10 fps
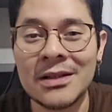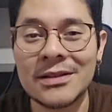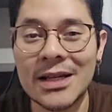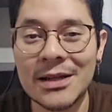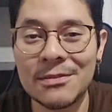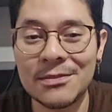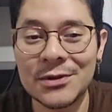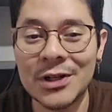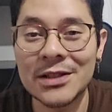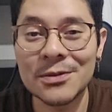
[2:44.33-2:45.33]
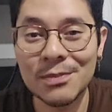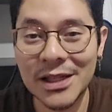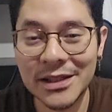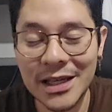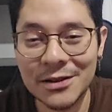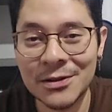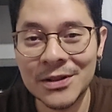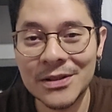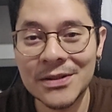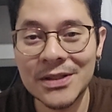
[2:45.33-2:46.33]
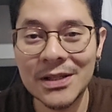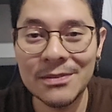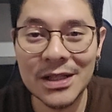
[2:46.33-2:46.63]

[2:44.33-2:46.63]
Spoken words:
time trying to play that on the Steam